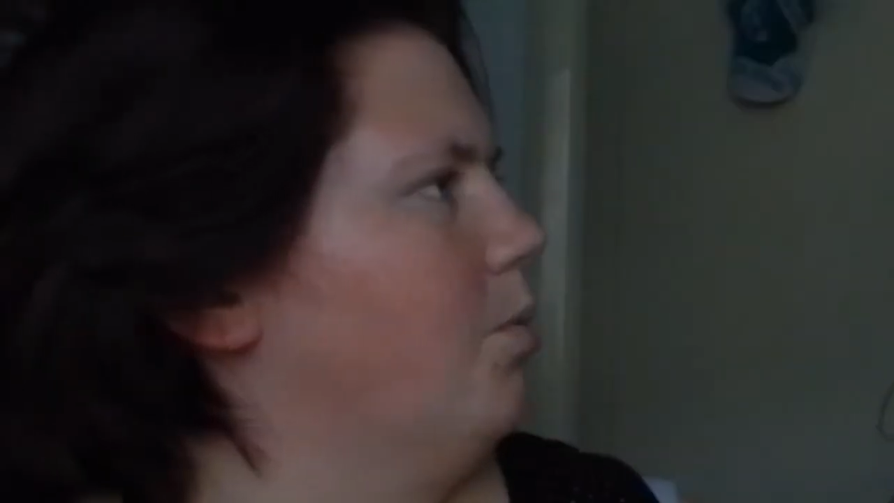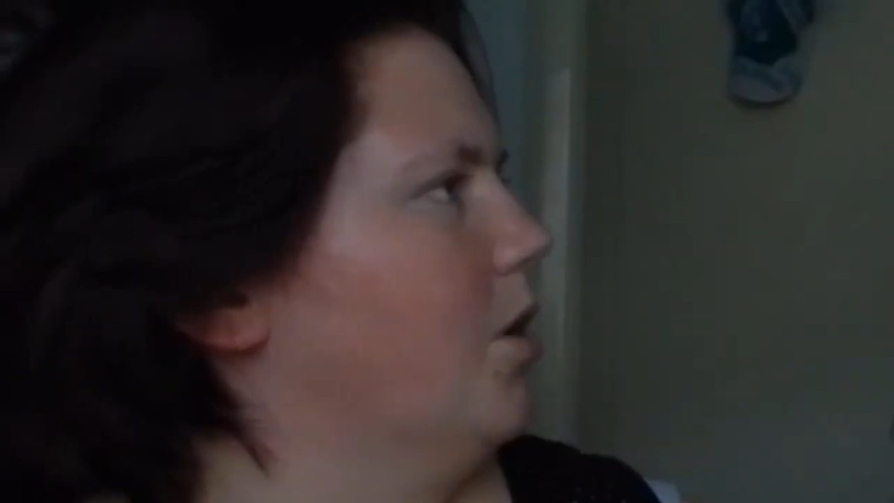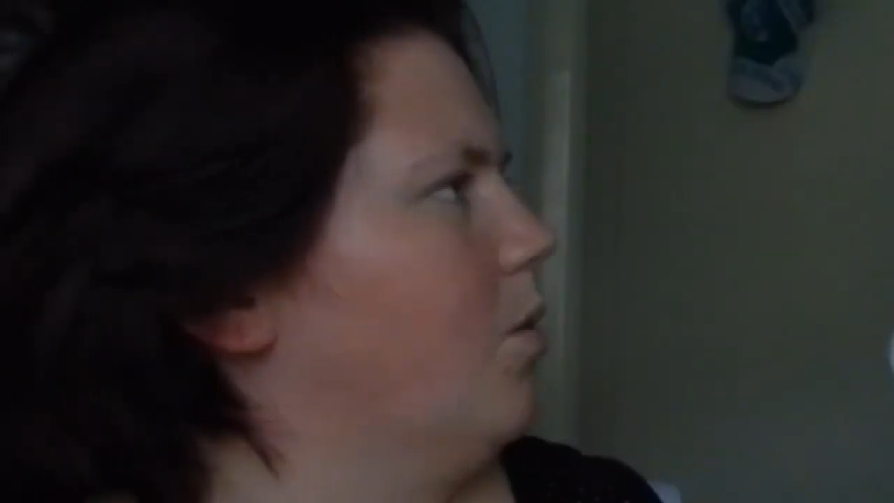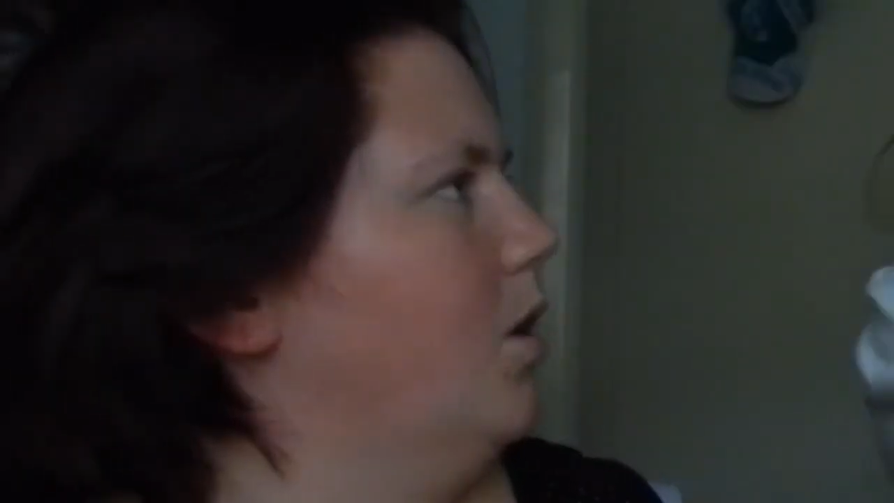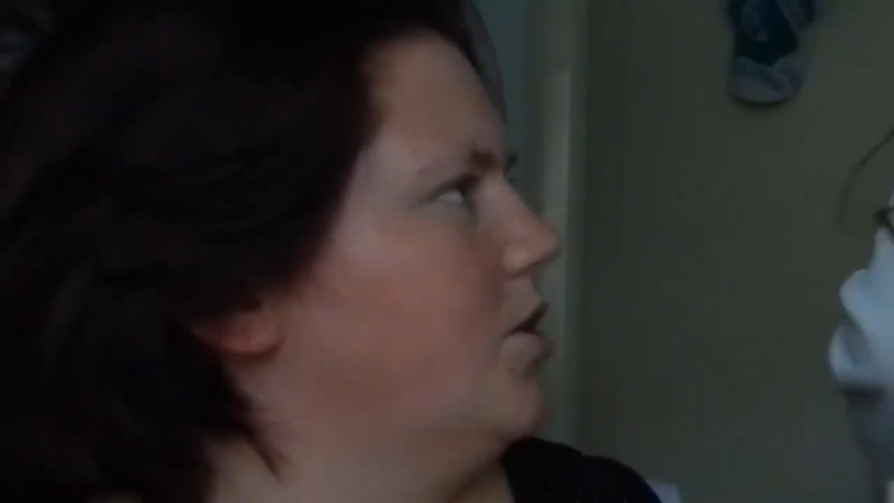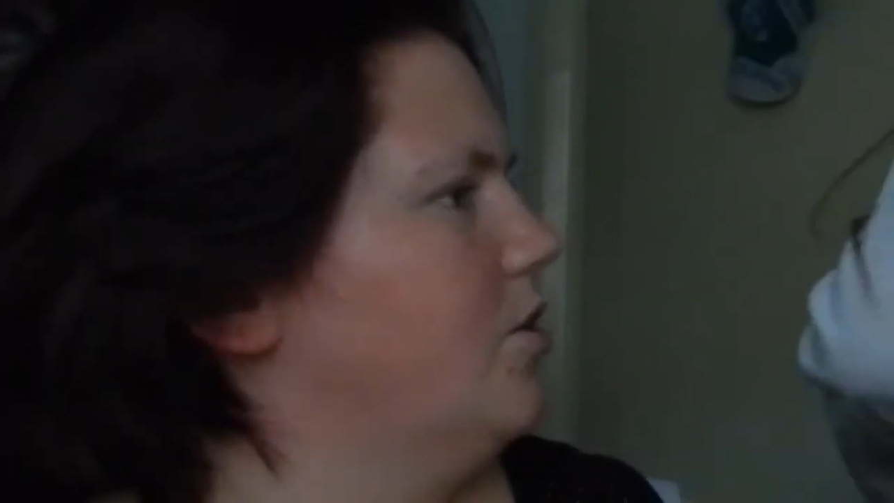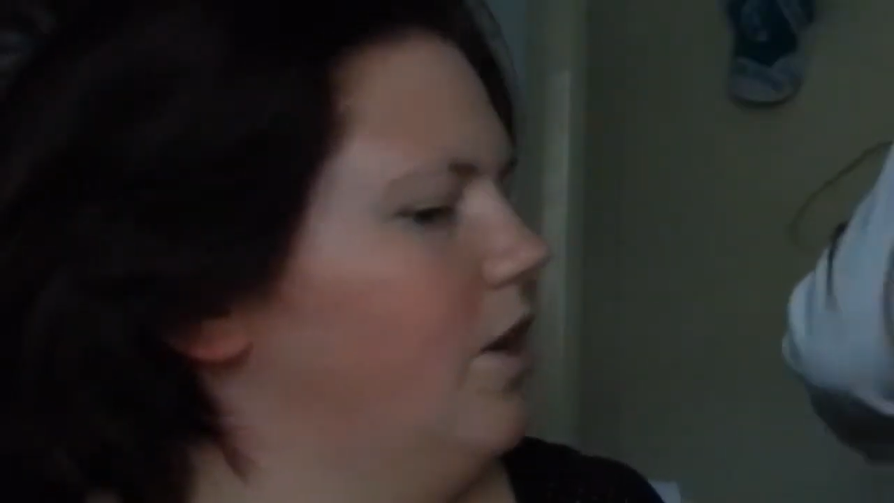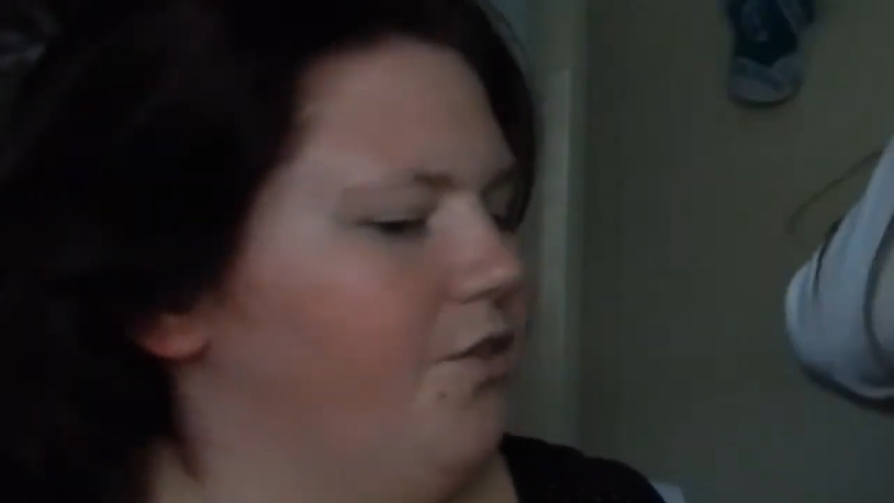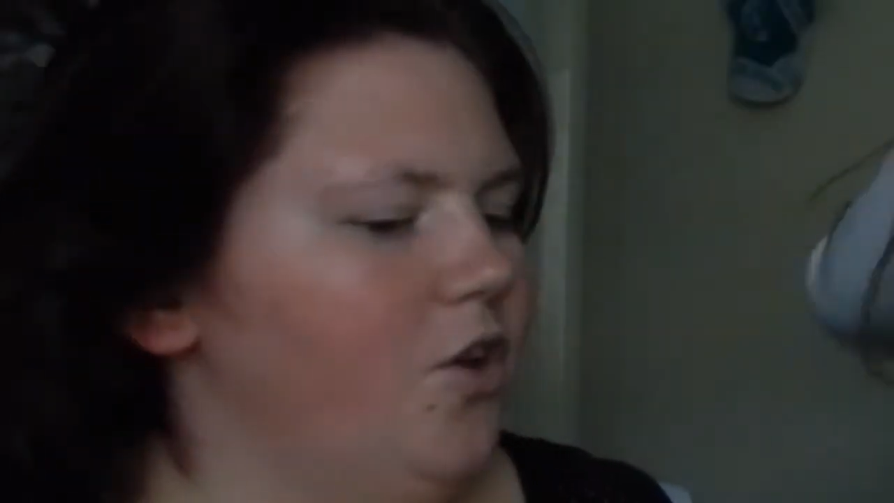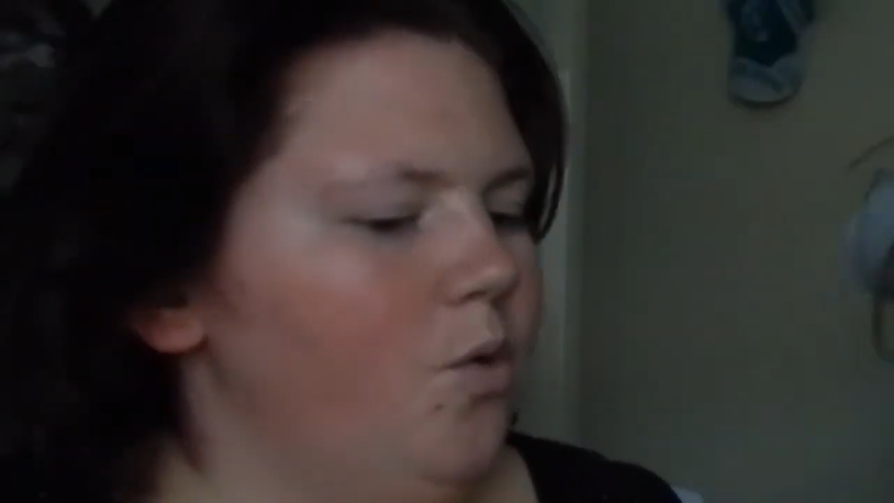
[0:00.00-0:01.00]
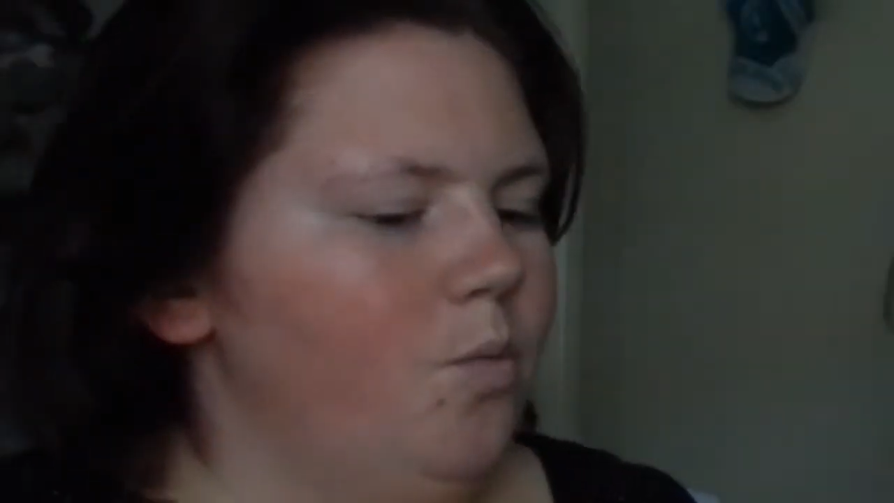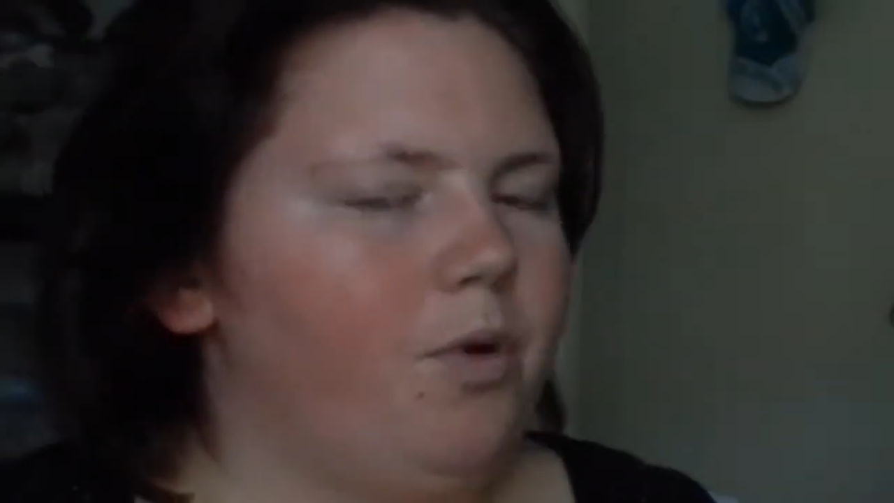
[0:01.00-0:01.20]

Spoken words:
of quid. If you